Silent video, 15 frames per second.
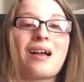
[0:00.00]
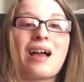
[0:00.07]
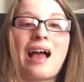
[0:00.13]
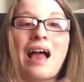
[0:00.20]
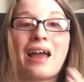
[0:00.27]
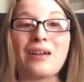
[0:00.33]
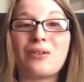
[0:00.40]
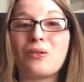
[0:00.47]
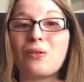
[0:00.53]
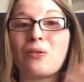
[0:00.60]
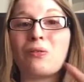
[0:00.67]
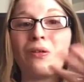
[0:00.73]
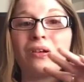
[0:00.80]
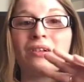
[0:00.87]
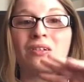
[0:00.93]
I
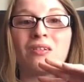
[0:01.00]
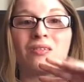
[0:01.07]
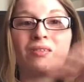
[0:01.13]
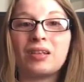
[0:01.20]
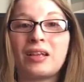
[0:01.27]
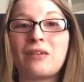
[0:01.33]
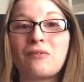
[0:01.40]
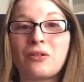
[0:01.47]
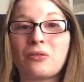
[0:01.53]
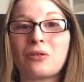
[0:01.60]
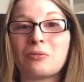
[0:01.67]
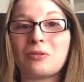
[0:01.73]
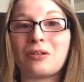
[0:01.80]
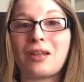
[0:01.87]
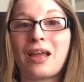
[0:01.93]
do live a
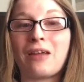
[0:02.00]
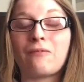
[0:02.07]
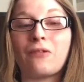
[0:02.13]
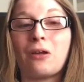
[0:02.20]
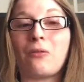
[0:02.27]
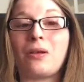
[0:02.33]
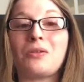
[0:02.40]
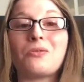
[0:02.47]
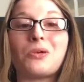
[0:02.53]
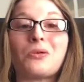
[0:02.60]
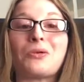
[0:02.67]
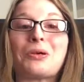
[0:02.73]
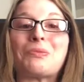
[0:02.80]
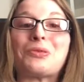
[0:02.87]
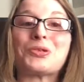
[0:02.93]
normal life. I went to a
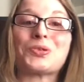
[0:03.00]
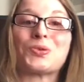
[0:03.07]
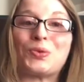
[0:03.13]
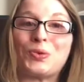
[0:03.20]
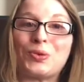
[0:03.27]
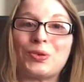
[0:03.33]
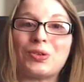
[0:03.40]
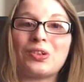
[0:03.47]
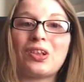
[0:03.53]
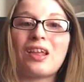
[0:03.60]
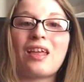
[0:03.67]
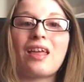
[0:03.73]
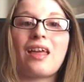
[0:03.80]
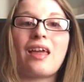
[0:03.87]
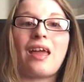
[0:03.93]
normal school
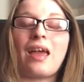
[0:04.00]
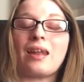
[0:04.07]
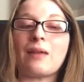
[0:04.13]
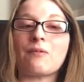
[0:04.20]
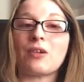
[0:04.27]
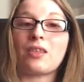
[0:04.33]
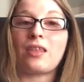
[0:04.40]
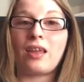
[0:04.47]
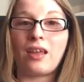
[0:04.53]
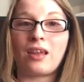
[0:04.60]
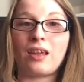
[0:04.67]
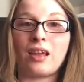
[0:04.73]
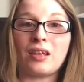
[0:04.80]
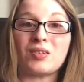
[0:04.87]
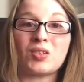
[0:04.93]
and everything.
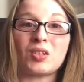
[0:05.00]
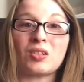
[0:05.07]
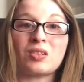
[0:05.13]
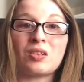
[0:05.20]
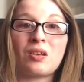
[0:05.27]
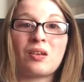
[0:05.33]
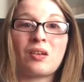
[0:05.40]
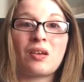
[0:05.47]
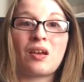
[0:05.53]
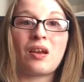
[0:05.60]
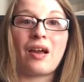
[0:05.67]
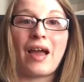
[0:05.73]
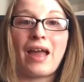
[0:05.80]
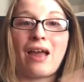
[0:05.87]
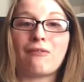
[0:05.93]
It's just,
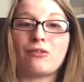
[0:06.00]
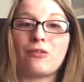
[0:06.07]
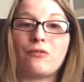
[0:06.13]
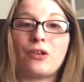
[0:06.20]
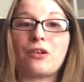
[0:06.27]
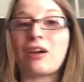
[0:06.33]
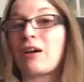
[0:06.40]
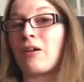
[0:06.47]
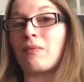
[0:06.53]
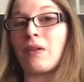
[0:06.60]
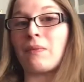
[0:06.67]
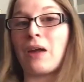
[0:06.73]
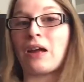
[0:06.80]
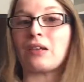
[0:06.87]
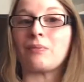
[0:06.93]
I have to figure out
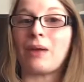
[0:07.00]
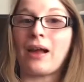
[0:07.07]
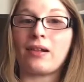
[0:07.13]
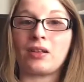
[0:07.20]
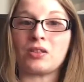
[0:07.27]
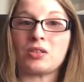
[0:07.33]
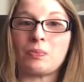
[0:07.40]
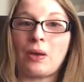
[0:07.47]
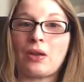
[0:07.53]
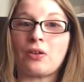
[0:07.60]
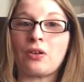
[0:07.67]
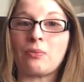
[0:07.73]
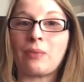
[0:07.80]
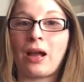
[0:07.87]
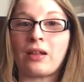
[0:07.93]
how to balance better
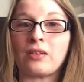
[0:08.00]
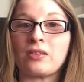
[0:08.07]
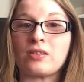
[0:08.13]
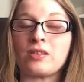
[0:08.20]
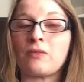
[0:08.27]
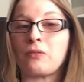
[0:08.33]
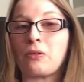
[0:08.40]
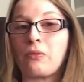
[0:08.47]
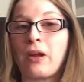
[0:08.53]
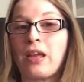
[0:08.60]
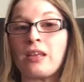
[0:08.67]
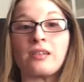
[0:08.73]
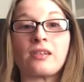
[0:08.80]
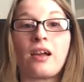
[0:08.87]
and balance different ways.